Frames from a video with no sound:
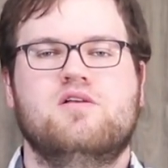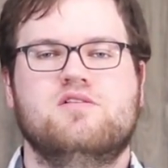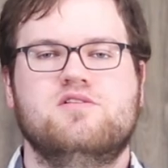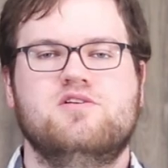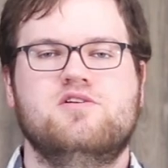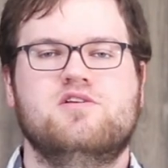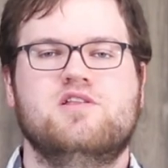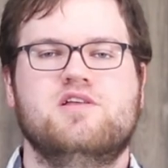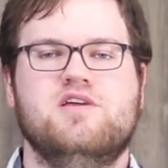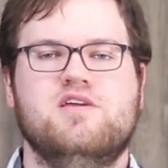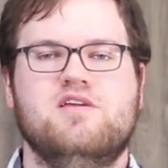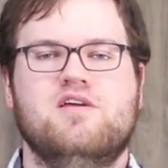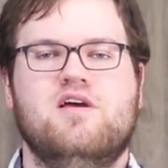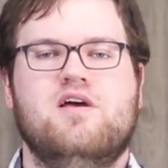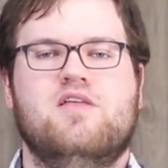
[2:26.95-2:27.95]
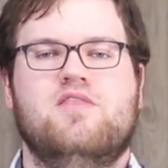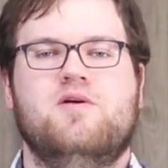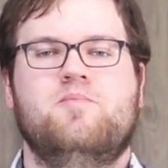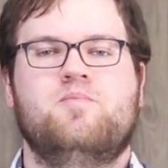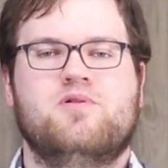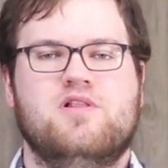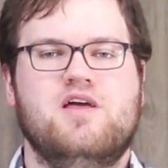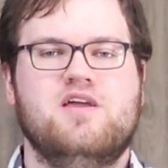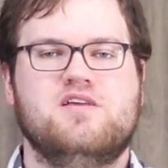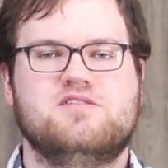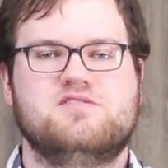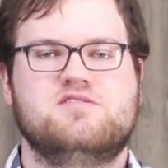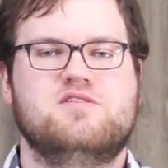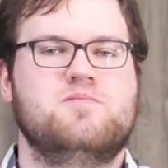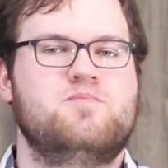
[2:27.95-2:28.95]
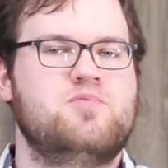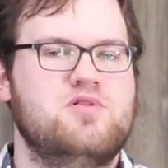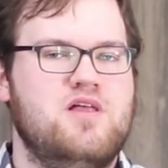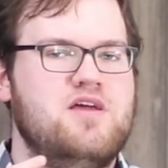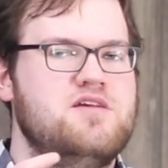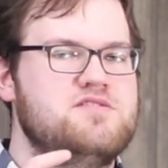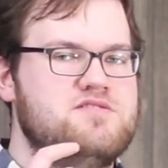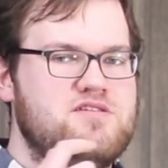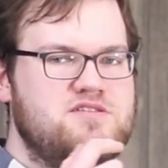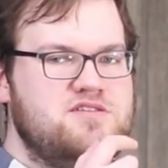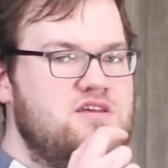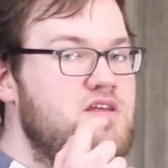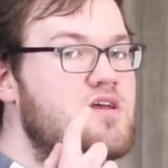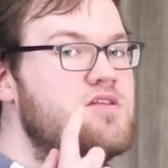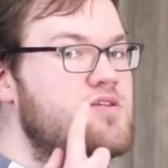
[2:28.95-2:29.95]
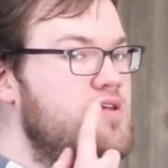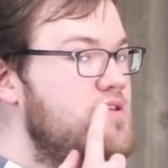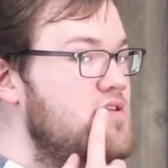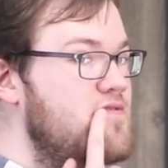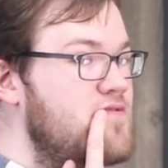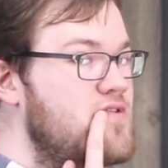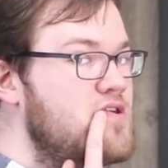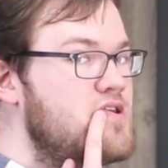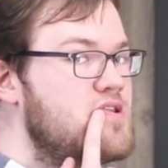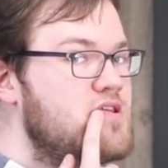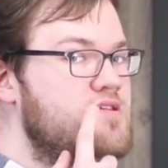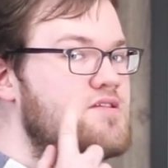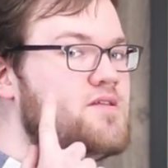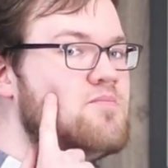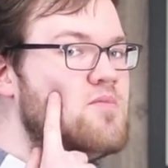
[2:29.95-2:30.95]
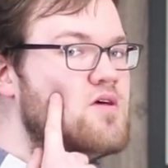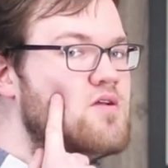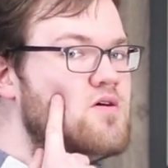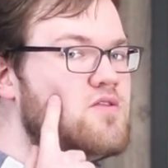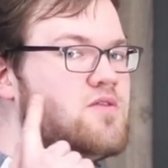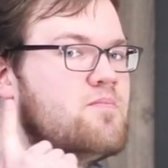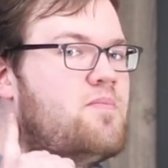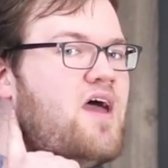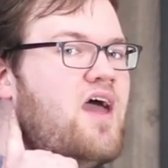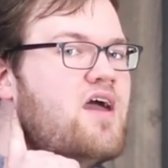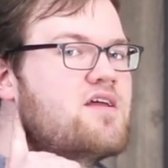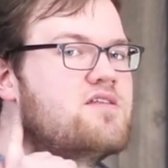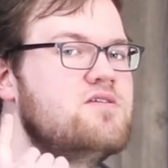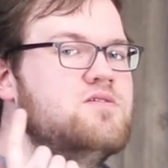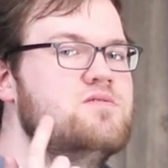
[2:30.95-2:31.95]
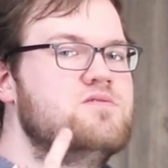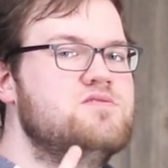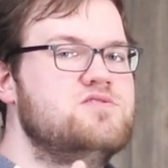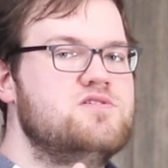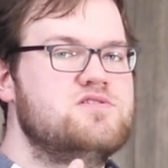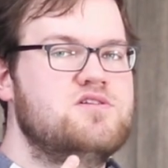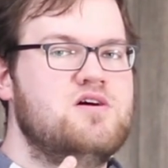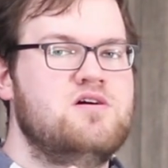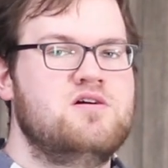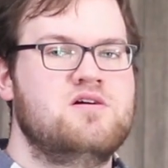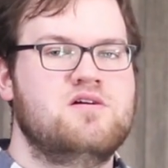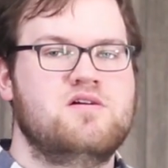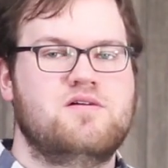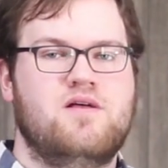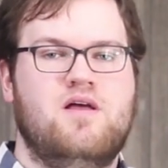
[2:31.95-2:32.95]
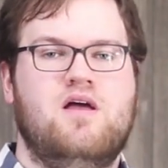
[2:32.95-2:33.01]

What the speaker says: Literally, the place. The place, is it in the front, in the middle, the back? Do you use your tongue?